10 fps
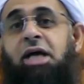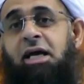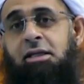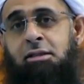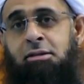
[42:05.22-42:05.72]

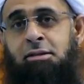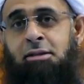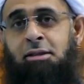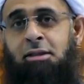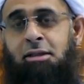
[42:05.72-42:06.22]
can,
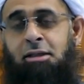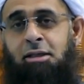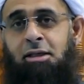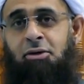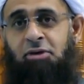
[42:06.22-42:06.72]

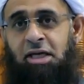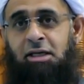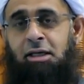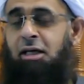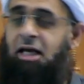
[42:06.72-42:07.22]
right?
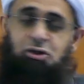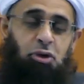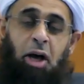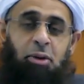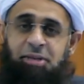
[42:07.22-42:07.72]

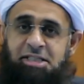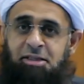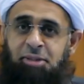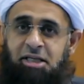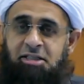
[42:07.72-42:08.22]
To our best
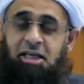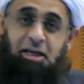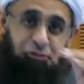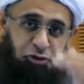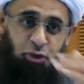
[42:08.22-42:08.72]
ability,
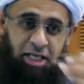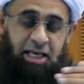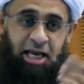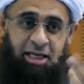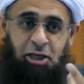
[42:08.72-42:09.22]
if
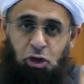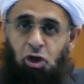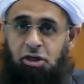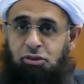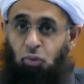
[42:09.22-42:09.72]
today I
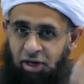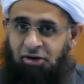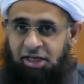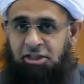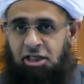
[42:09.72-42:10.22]
cannot wear
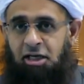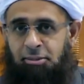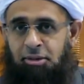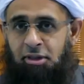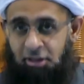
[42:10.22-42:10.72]
a
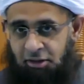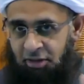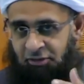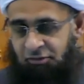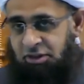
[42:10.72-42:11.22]
hijab,
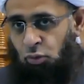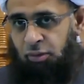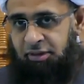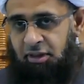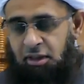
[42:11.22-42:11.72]
if it's a
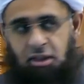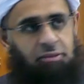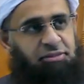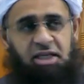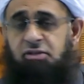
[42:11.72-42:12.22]
woman,
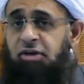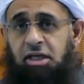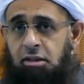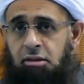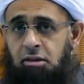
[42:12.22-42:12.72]
that's
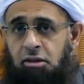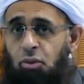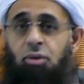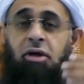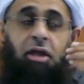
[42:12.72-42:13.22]
fine.
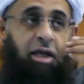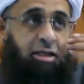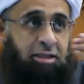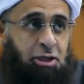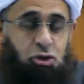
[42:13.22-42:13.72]

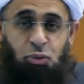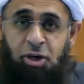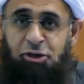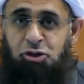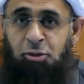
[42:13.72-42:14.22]
Intend to
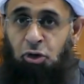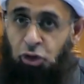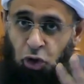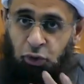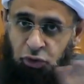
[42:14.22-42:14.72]
wear it tomorrow.
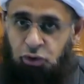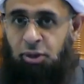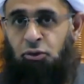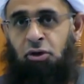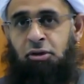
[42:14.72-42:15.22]
Know you're
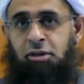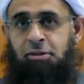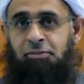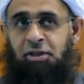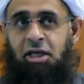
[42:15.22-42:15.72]
doing wrong.
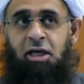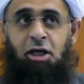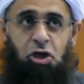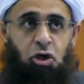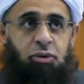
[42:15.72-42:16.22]

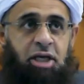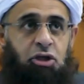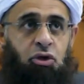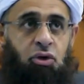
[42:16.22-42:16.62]
Know that